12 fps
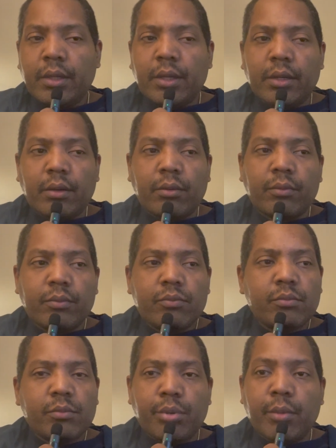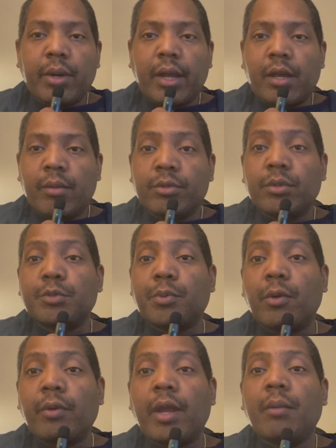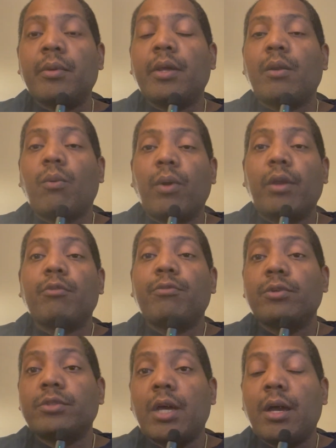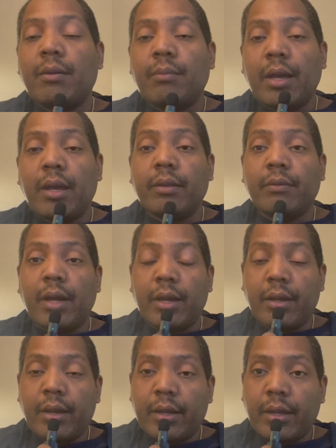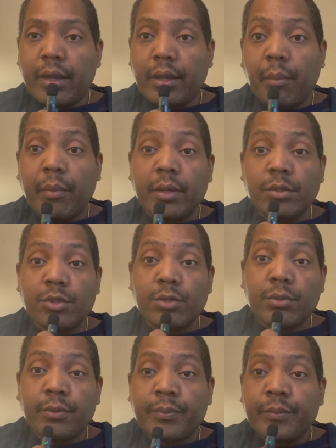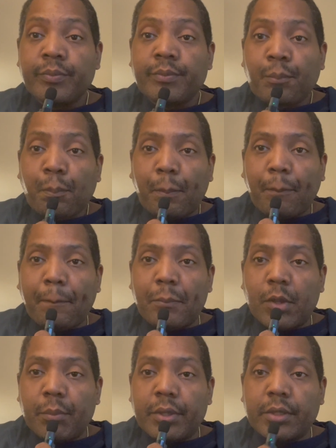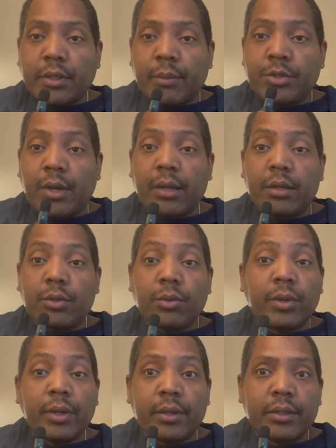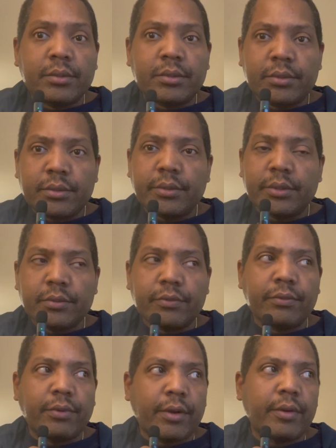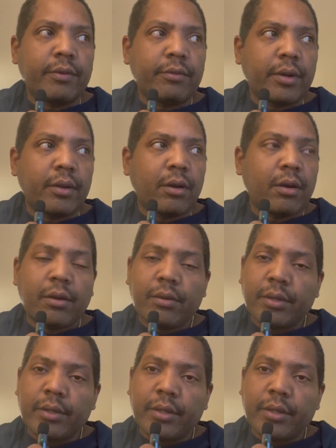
you know, people that come through this program and that are working full time, I commend you because I'm trying to do it, and it's very very hard,